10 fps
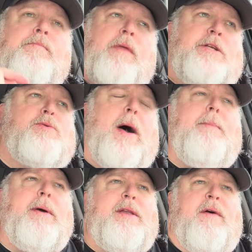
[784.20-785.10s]
It's quite
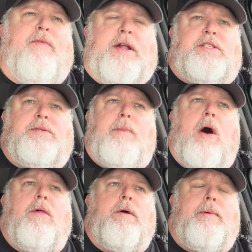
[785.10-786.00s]
a bit different. It's
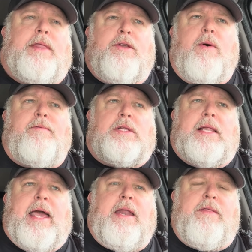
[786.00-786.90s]
smaller, but they do have a
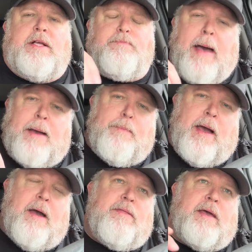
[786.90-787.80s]
lady that's back
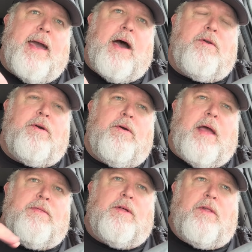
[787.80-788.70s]
behind the counter
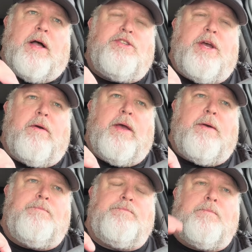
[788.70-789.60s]
and the lunch
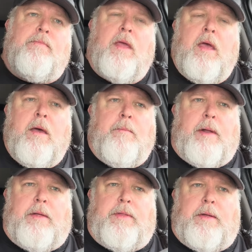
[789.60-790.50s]
area.
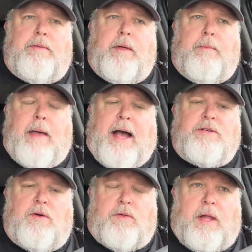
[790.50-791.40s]
But the the
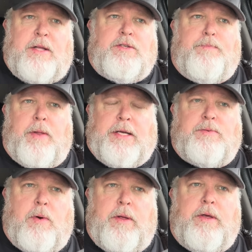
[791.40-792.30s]
actual lunch
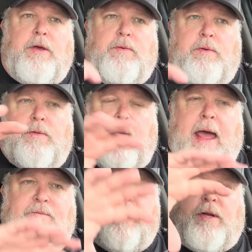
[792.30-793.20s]
place where you they
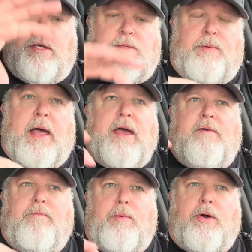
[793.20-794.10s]
have the display
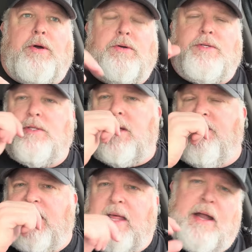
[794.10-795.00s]
of burgers and
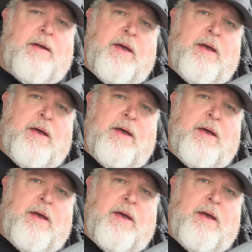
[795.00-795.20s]
stuff like that